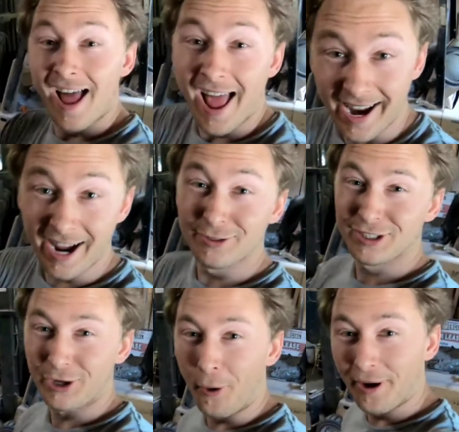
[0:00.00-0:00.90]
Hey, how's
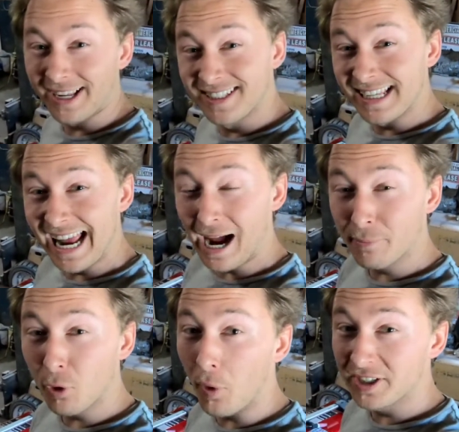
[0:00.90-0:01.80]
it going? And today I'm
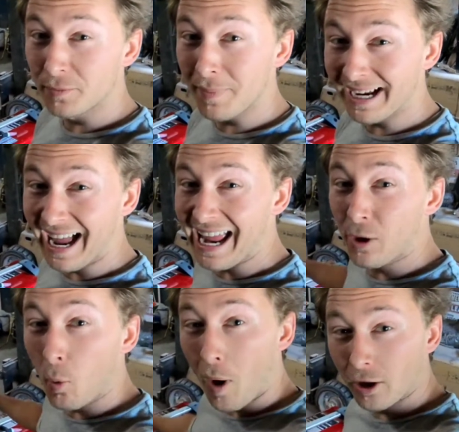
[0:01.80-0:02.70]
going to make a
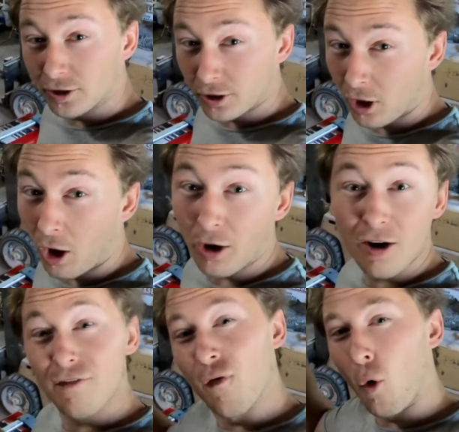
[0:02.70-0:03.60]
welder cart
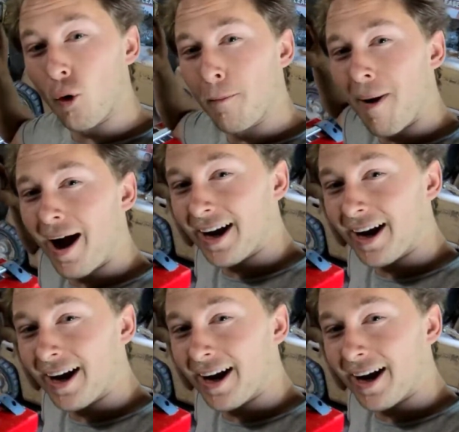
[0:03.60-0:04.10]
for my